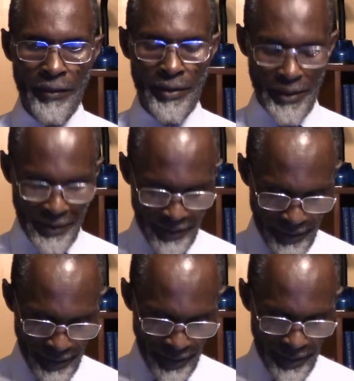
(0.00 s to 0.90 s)

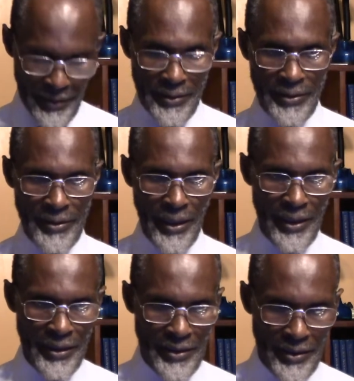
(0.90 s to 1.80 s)
let's
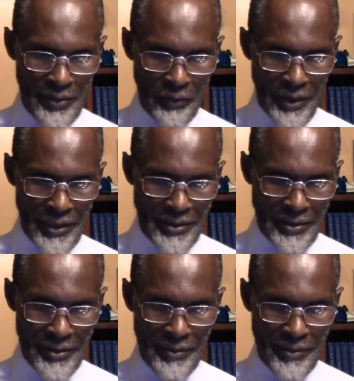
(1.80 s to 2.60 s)
take the wings.